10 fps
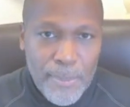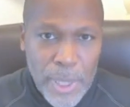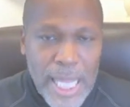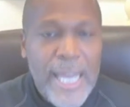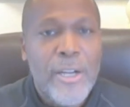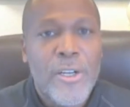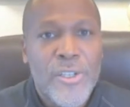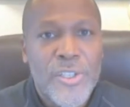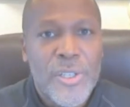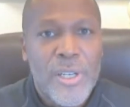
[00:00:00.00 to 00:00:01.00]

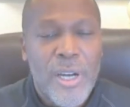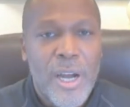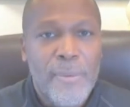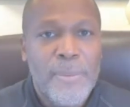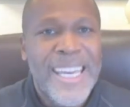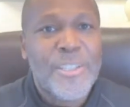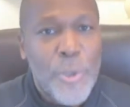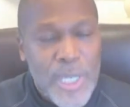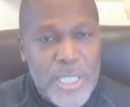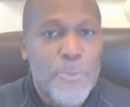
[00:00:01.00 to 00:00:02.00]
players get
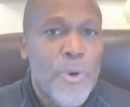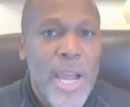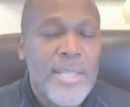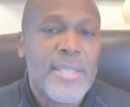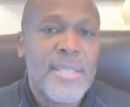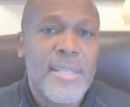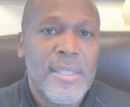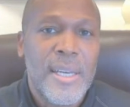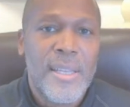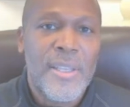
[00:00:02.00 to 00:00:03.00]
to express
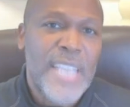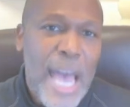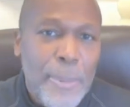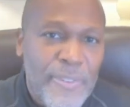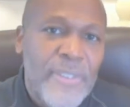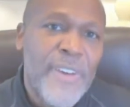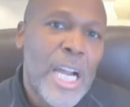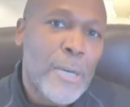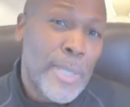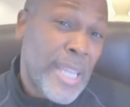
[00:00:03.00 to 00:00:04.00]
the type of
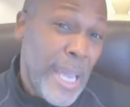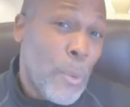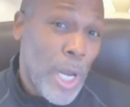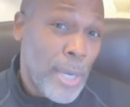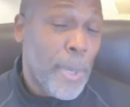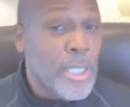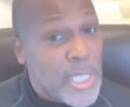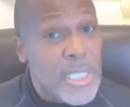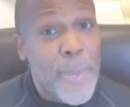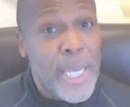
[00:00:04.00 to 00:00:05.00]
environment they want to
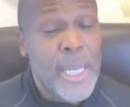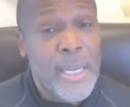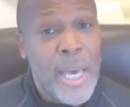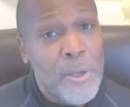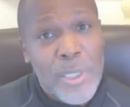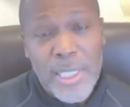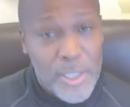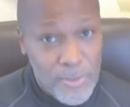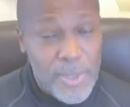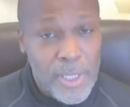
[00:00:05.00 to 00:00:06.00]
participate in, not only
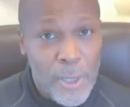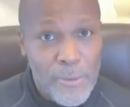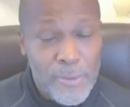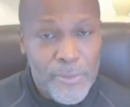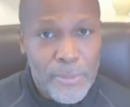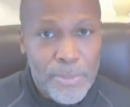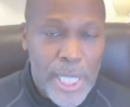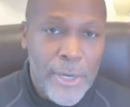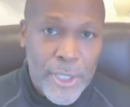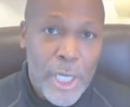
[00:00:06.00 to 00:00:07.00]
from
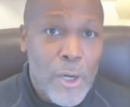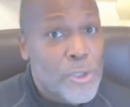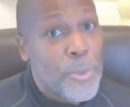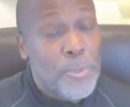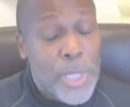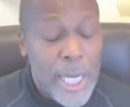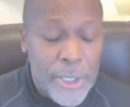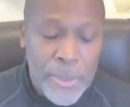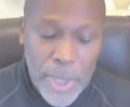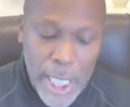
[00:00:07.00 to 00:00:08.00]
player to coach, but
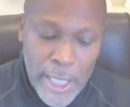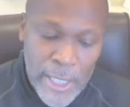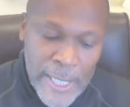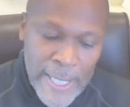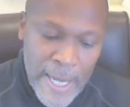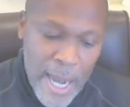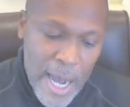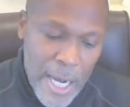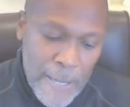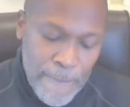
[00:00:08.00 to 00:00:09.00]
player to player.
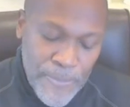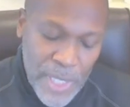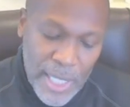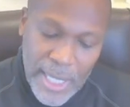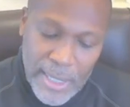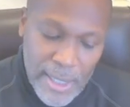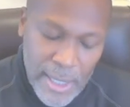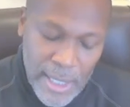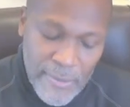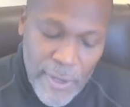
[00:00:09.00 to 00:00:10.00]

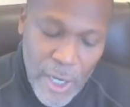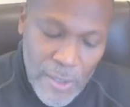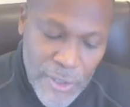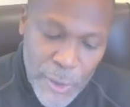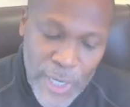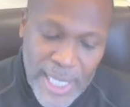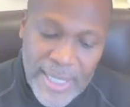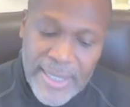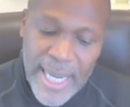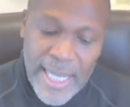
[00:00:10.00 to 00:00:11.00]
It involves creating
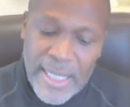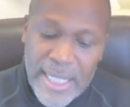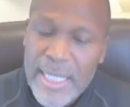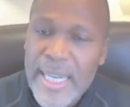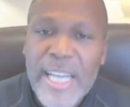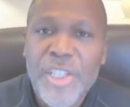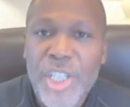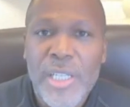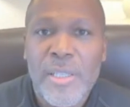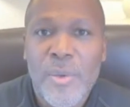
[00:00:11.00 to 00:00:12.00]
a daily
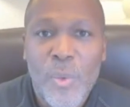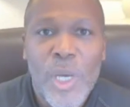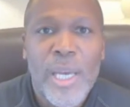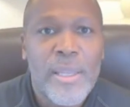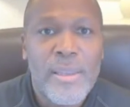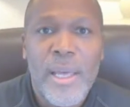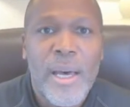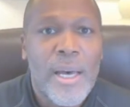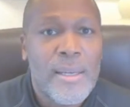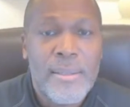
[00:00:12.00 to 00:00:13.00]
connection with
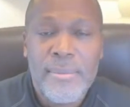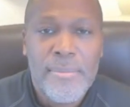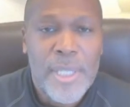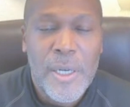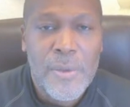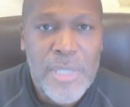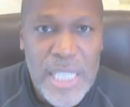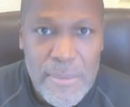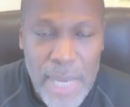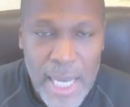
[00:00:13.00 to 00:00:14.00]

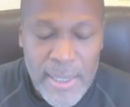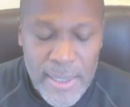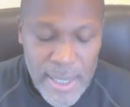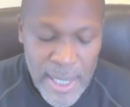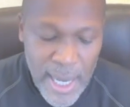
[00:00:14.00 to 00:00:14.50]
teammates.